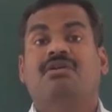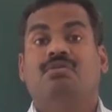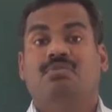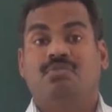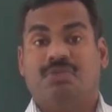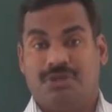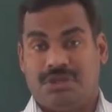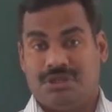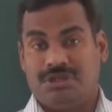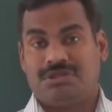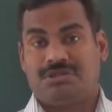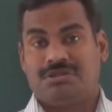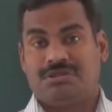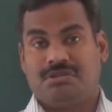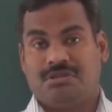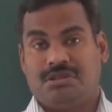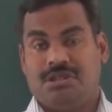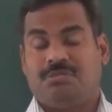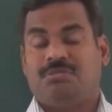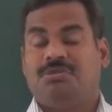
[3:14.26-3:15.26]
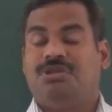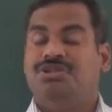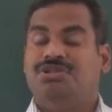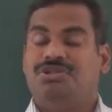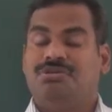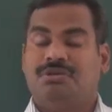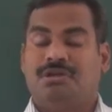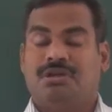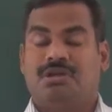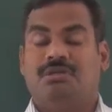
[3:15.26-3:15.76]
impurities. It
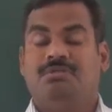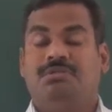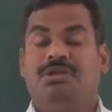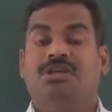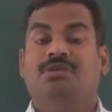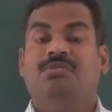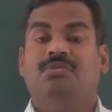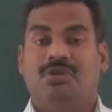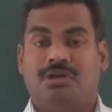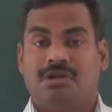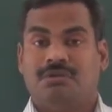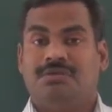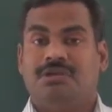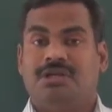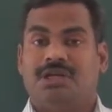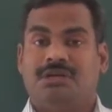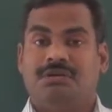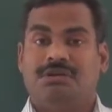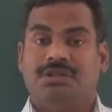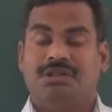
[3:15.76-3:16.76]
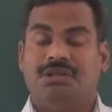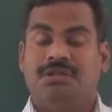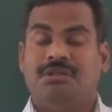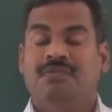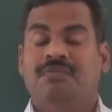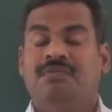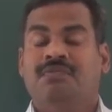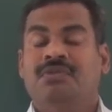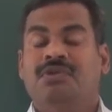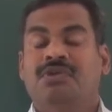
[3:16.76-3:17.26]
means our aluminum, boron, they are having the
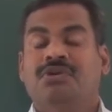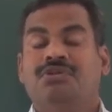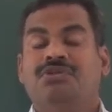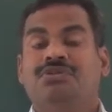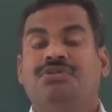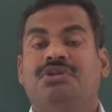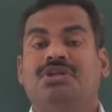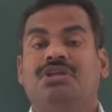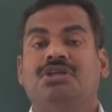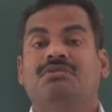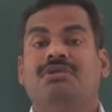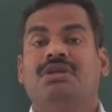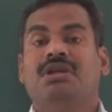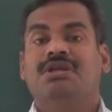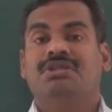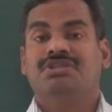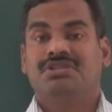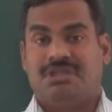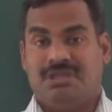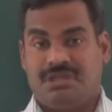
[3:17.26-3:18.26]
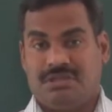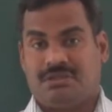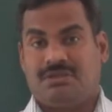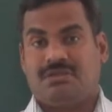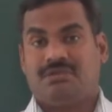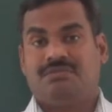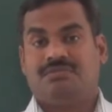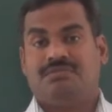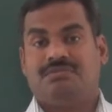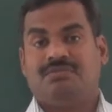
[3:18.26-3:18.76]
3 valence
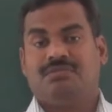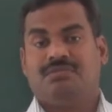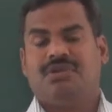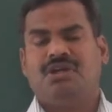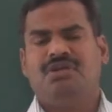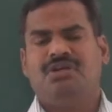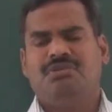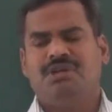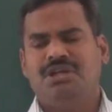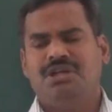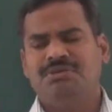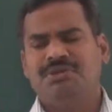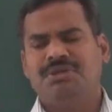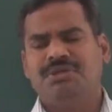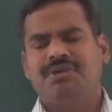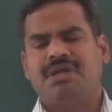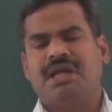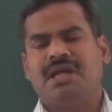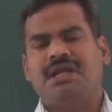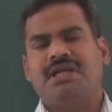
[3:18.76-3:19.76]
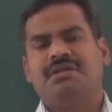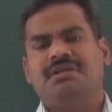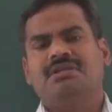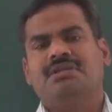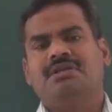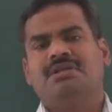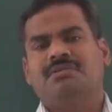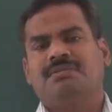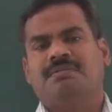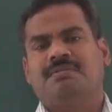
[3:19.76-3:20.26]
electron. And whenever we are adding
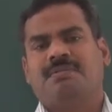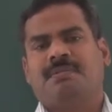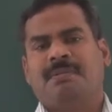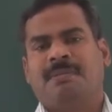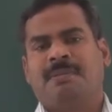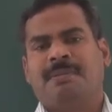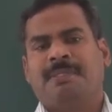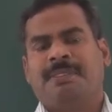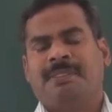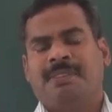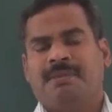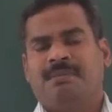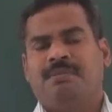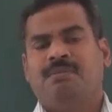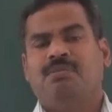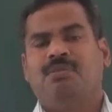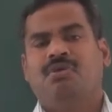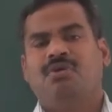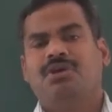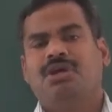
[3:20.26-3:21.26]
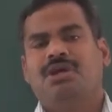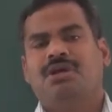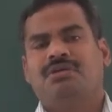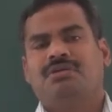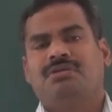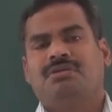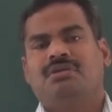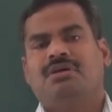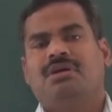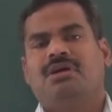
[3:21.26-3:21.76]
the boron
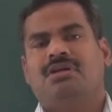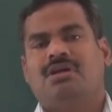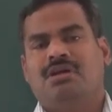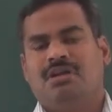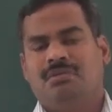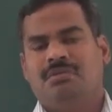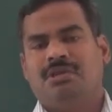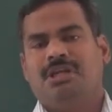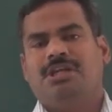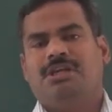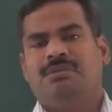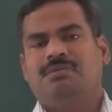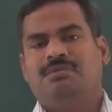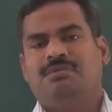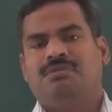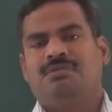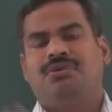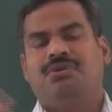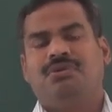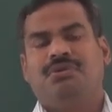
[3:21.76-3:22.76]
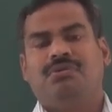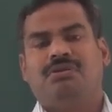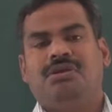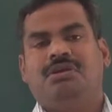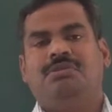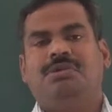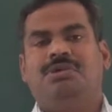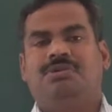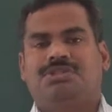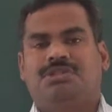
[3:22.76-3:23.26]
or aluminum to
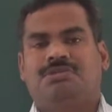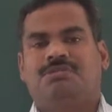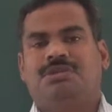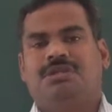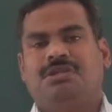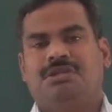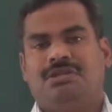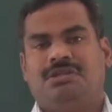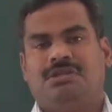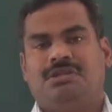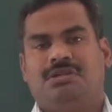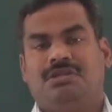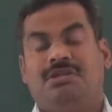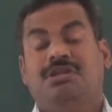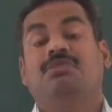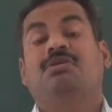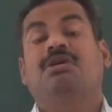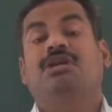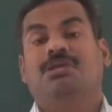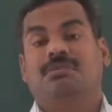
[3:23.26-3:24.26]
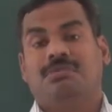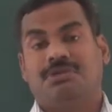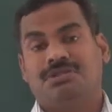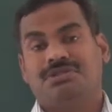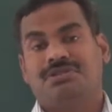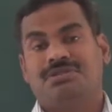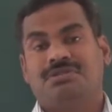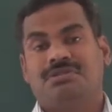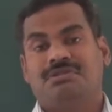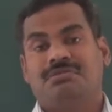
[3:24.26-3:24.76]
a pure semiconductor, then what
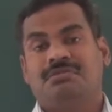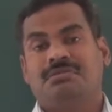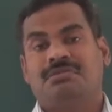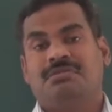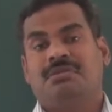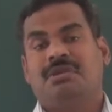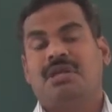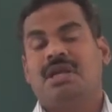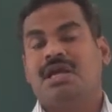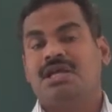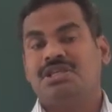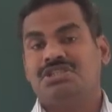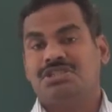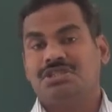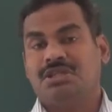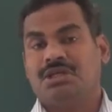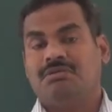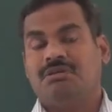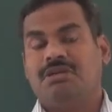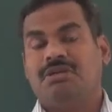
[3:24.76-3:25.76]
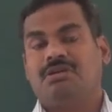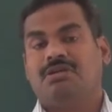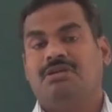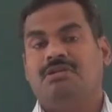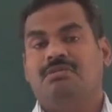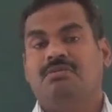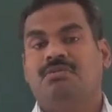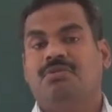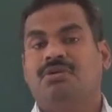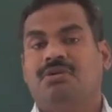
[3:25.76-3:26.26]
happens? As our
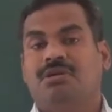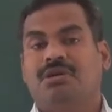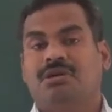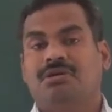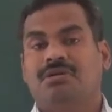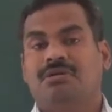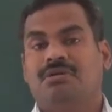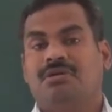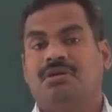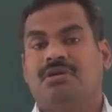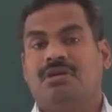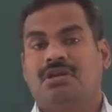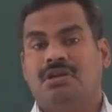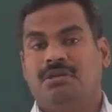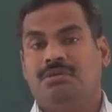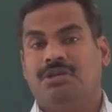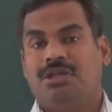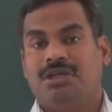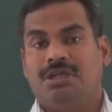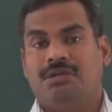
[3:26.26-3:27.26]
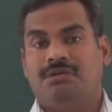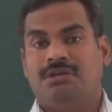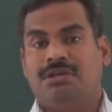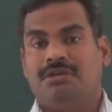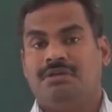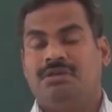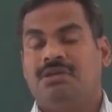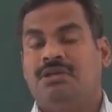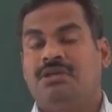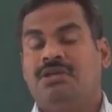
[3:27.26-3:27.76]
boron or aluminum
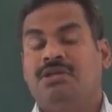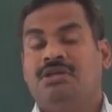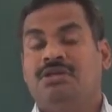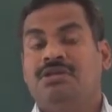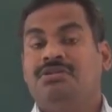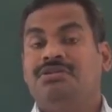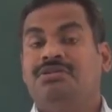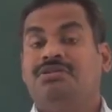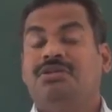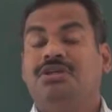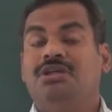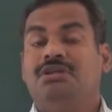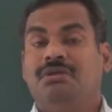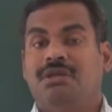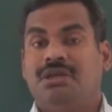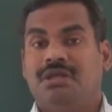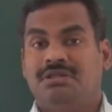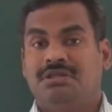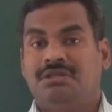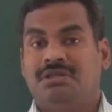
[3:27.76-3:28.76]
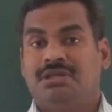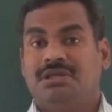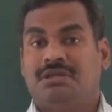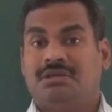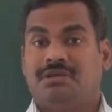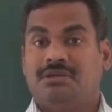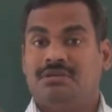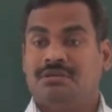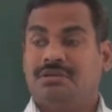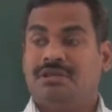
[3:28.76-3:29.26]
having 3 valence
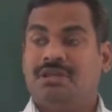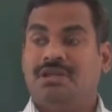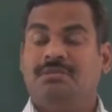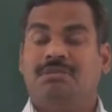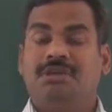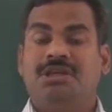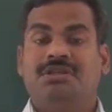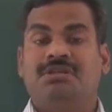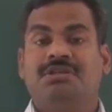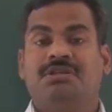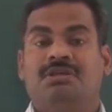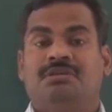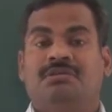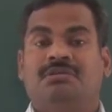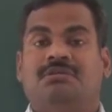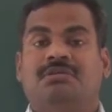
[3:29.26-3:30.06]
electron, they will make the